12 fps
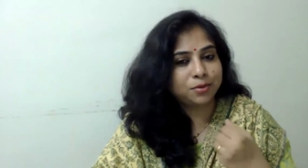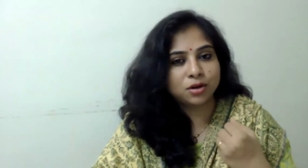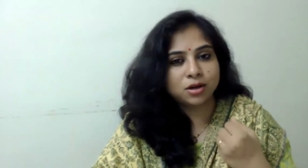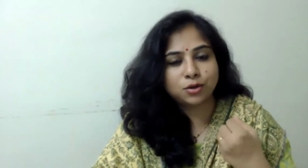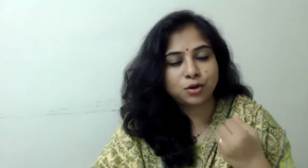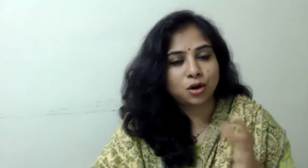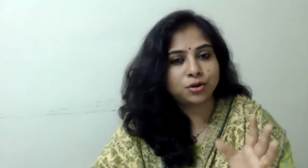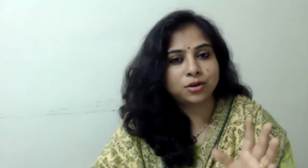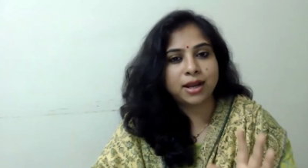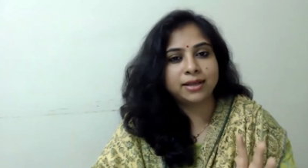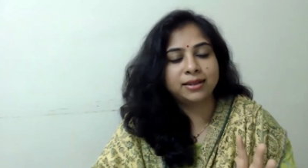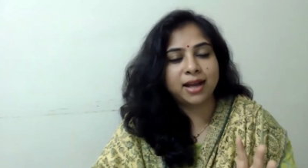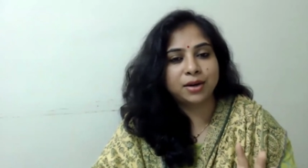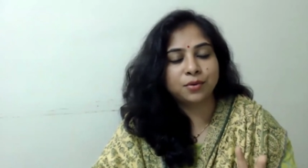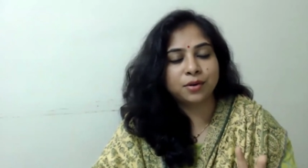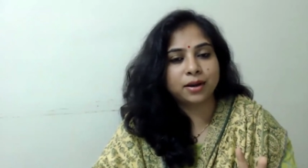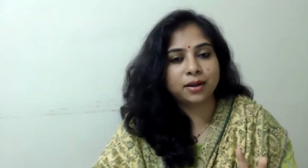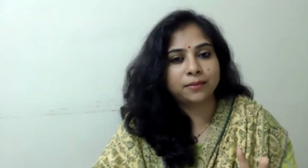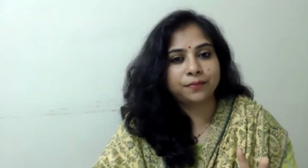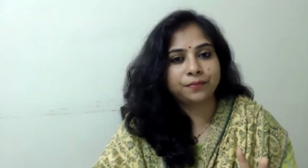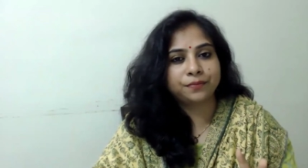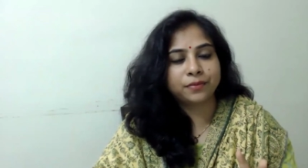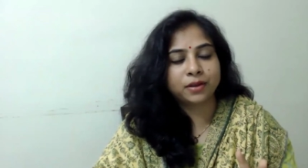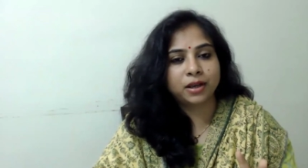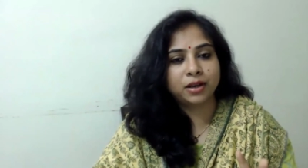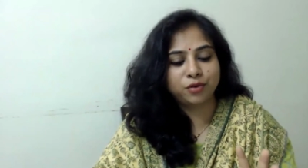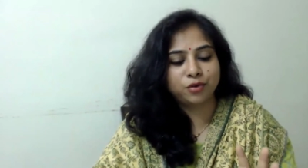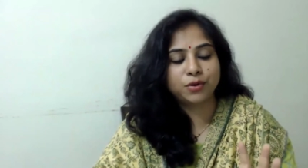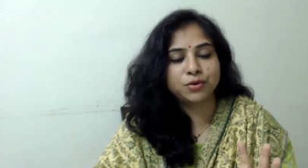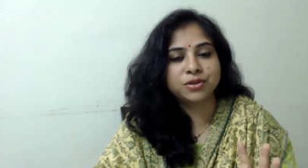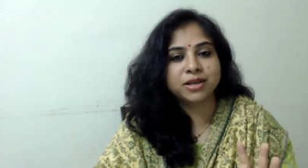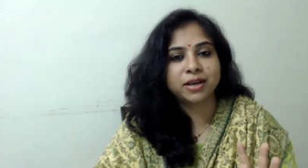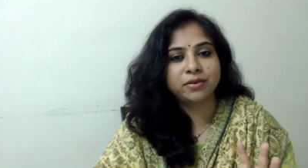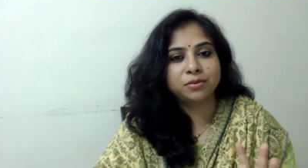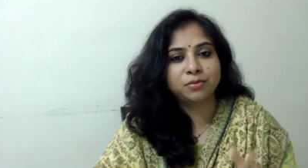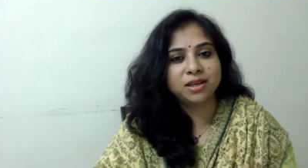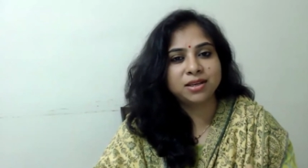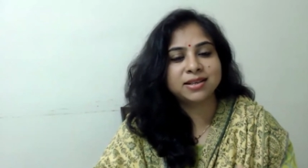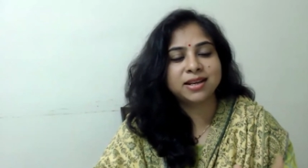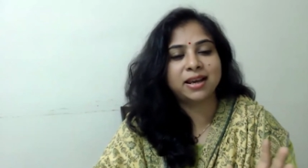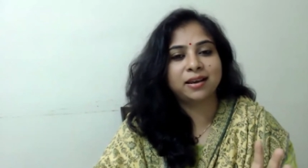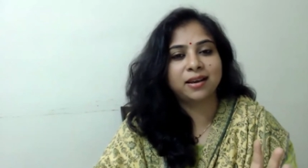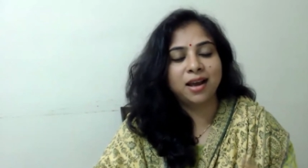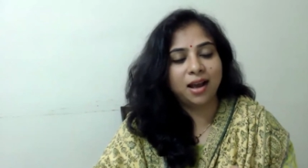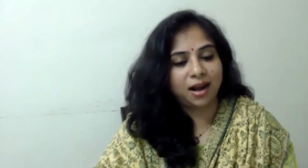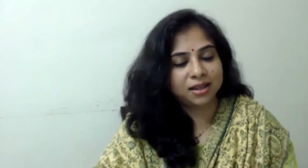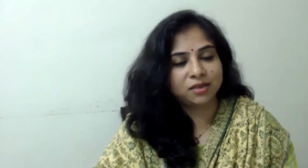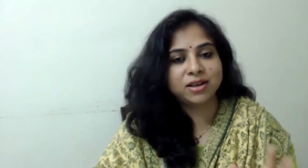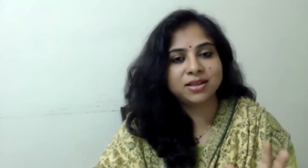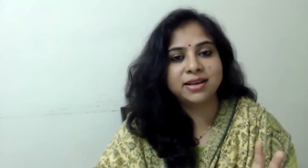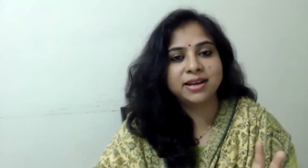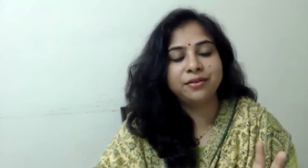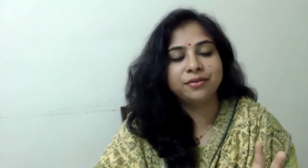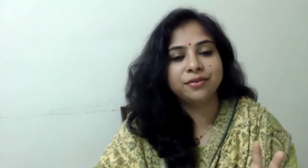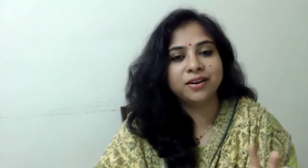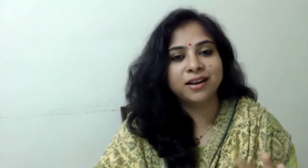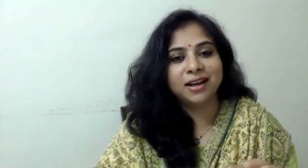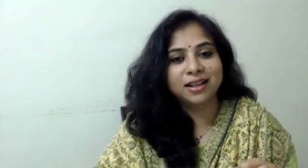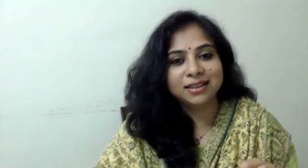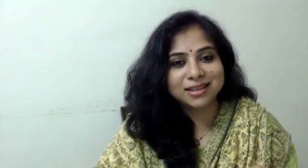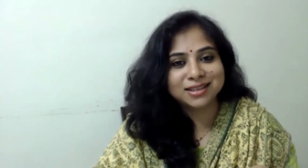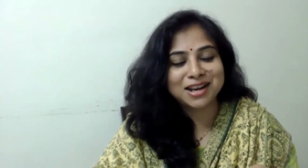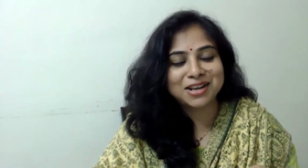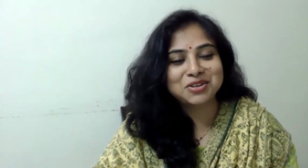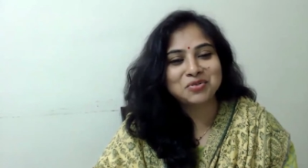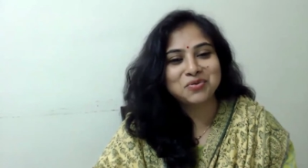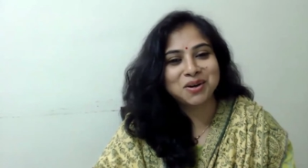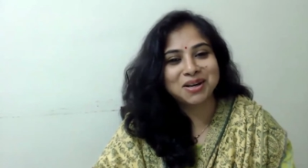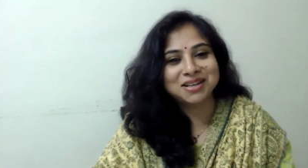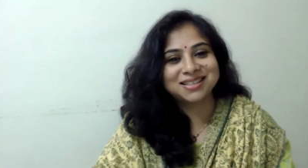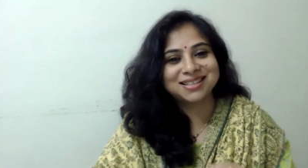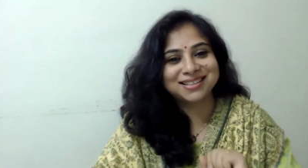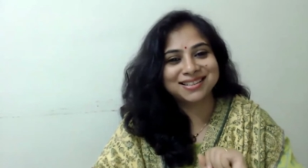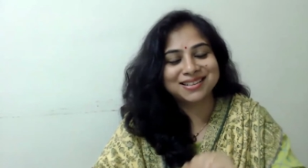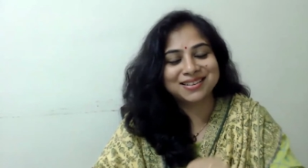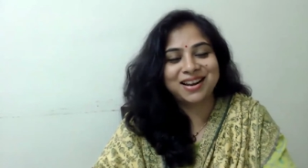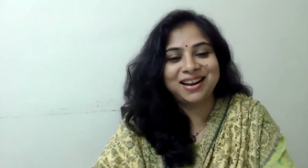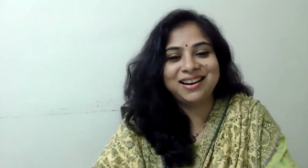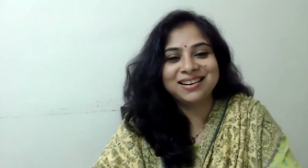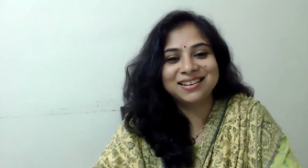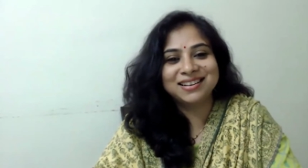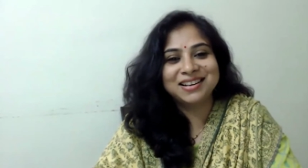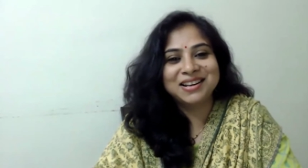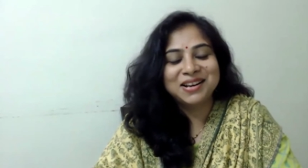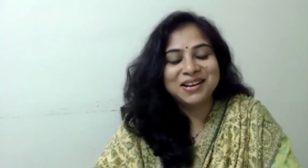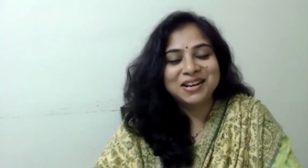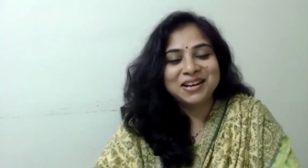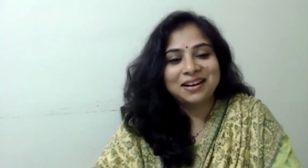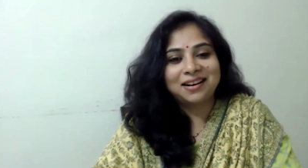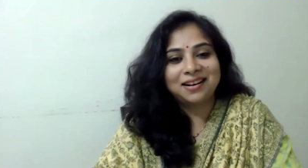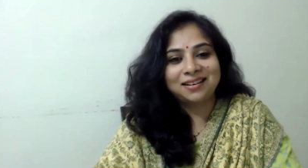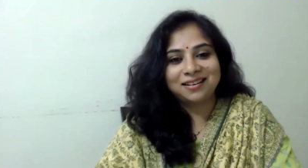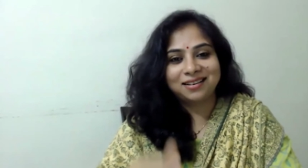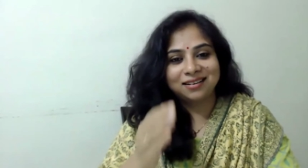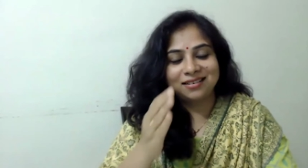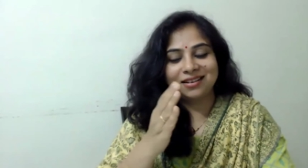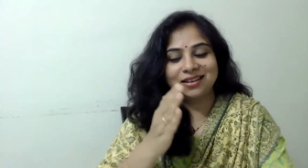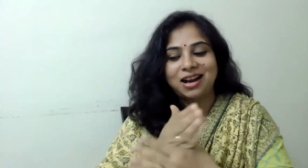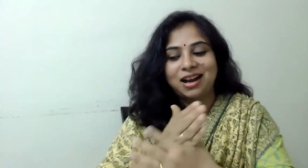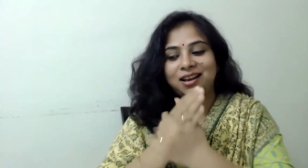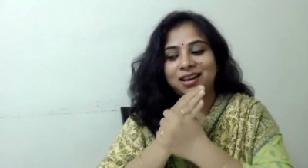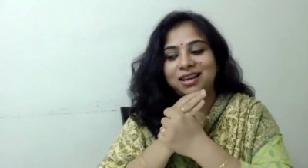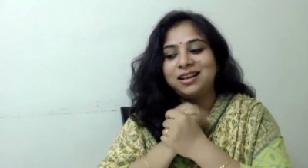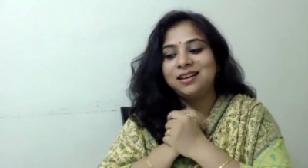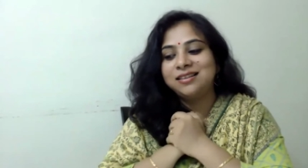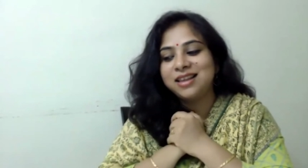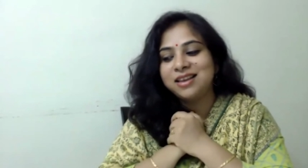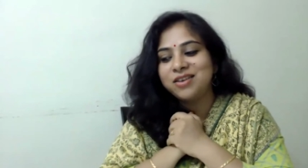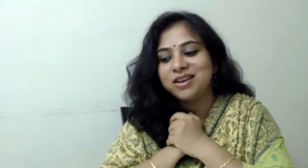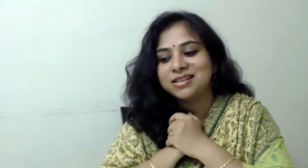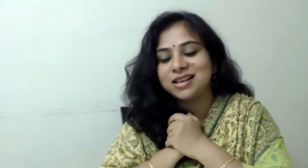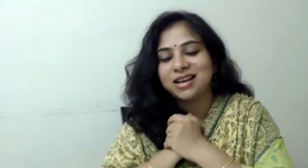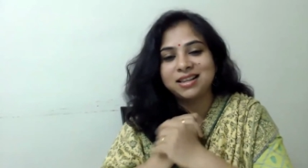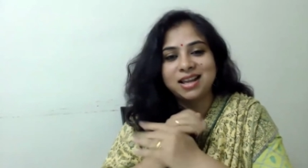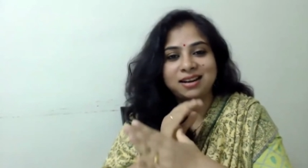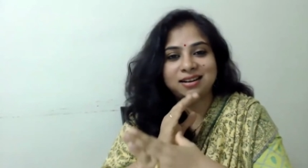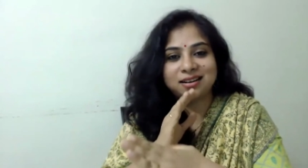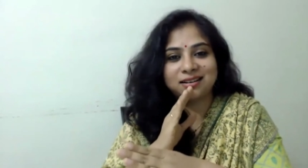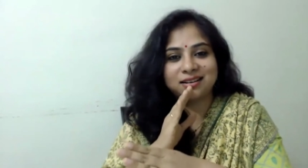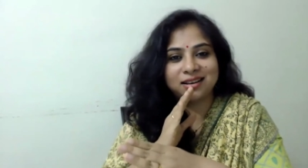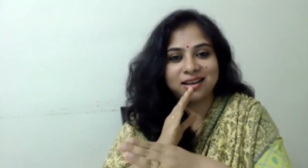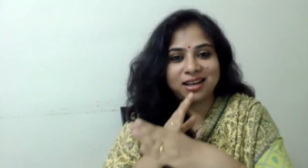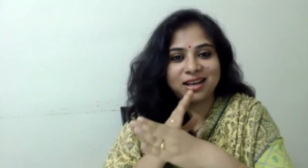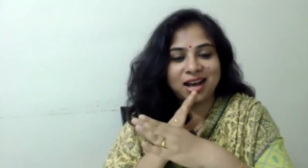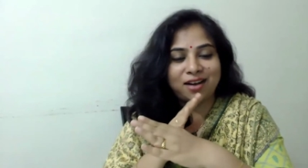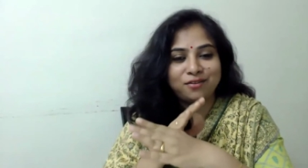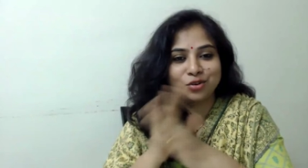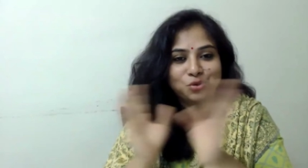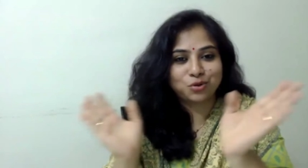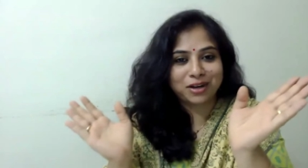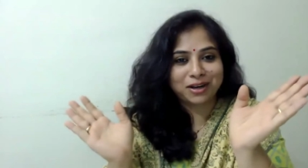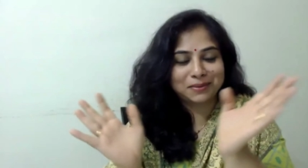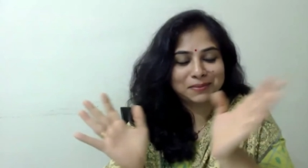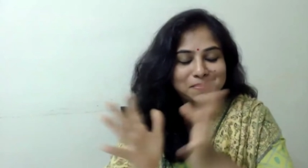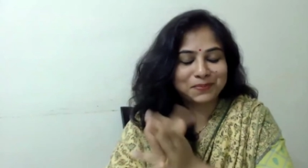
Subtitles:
gonna talk like that only. If you want to stay with me, stay, otherwise leave. This kinds of words, right? uh, in Hindi we say that ek ghav do tukde,